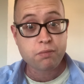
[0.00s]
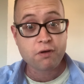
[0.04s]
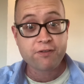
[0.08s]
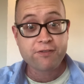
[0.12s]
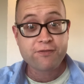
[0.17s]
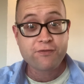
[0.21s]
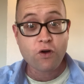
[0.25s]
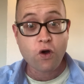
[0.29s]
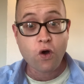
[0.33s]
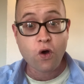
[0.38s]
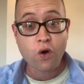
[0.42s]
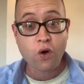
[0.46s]

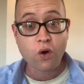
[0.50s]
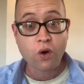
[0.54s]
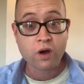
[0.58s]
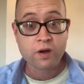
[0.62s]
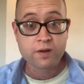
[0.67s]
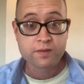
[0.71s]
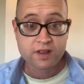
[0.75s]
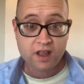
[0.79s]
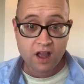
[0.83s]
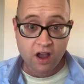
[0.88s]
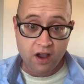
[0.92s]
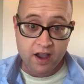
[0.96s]

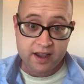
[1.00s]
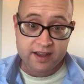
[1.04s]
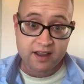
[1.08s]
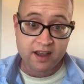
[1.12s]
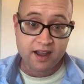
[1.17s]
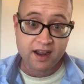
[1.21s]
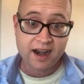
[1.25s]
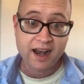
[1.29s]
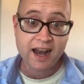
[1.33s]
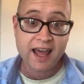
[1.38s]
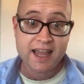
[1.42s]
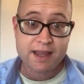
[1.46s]
before I
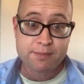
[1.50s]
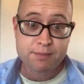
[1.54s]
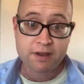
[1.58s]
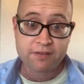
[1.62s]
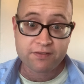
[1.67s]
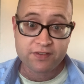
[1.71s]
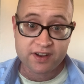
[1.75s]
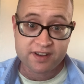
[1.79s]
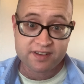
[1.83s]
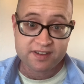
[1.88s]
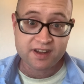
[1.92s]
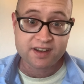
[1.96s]
can claim
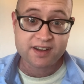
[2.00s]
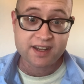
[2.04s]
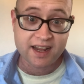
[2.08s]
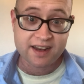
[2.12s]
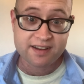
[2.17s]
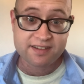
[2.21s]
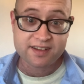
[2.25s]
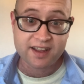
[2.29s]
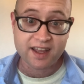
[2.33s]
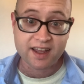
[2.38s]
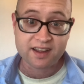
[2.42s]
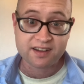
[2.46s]
it for
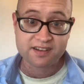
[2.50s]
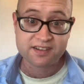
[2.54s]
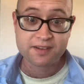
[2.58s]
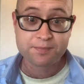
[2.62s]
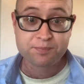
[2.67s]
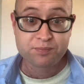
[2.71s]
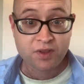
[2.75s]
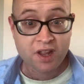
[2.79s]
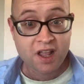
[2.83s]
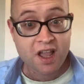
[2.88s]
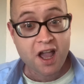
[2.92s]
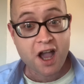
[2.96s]
statistics.
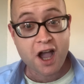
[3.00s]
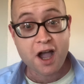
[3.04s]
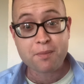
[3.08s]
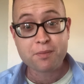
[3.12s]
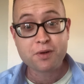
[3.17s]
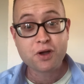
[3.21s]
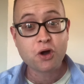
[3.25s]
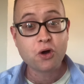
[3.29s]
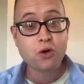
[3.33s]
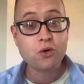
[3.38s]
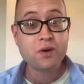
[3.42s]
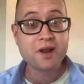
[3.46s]

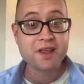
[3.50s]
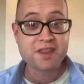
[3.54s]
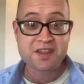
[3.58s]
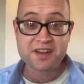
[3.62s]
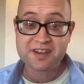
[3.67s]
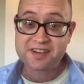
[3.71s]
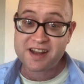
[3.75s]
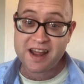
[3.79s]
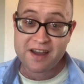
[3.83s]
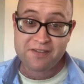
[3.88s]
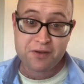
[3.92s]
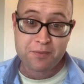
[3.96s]
I'm calling the
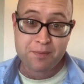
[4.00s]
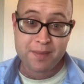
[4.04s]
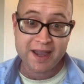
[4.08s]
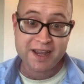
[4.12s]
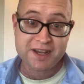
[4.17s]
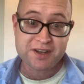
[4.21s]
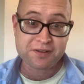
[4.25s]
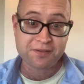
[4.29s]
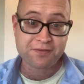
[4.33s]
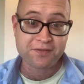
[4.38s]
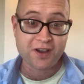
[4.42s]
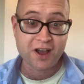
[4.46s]
seven
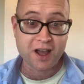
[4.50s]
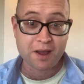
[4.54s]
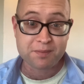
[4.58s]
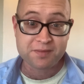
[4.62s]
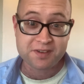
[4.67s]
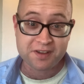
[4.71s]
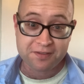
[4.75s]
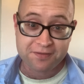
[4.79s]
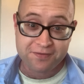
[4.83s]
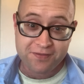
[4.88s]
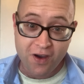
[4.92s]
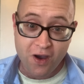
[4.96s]
major firms,
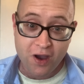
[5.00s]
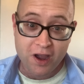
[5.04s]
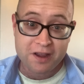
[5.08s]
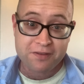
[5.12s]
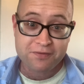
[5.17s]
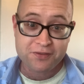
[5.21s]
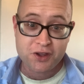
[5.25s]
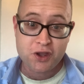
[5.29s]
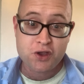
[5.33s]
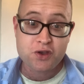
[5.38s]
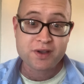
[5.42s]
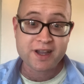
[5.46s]
the
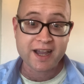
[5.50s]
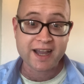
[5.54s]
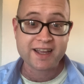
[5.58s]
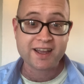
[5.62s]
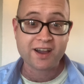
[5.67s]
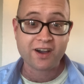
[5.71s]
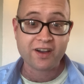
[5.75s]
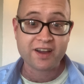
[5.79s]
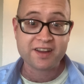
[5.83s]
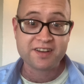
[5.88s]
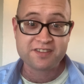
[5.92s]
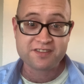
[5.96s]
five UK
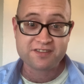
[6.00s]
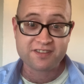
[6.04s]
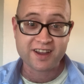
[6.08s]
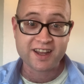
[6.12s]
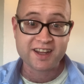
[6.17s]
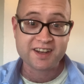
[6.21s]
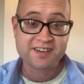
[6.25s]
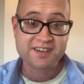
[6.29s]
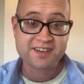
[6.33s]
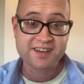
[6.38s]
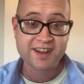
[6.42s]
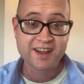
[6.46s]
high
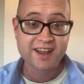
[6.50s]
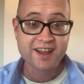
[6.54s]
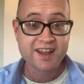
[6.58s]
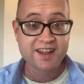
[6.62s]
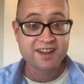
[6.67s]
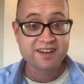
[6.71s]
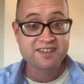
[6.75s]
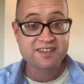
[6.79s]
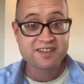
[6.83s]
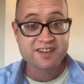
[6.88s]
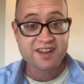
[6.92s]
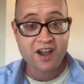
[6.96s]
streets,
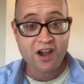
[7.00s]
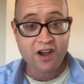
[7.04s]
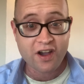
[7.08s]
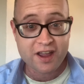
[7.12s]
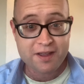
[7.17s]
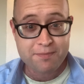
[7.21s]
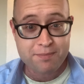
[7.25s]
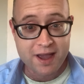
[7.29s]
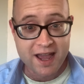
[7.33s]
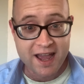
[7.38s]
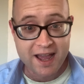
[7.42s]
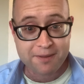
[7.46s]

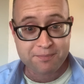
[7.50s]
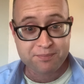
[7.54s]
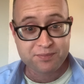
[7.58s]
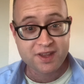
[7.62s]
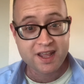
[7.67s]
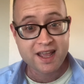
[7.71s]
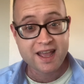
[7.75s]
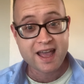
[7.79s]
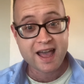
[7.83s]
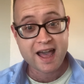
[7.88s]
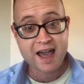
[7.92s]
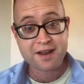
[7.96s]
Skybet
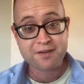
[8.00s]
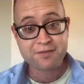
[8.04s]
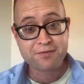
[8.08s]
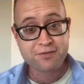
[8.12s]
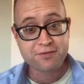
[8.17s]
and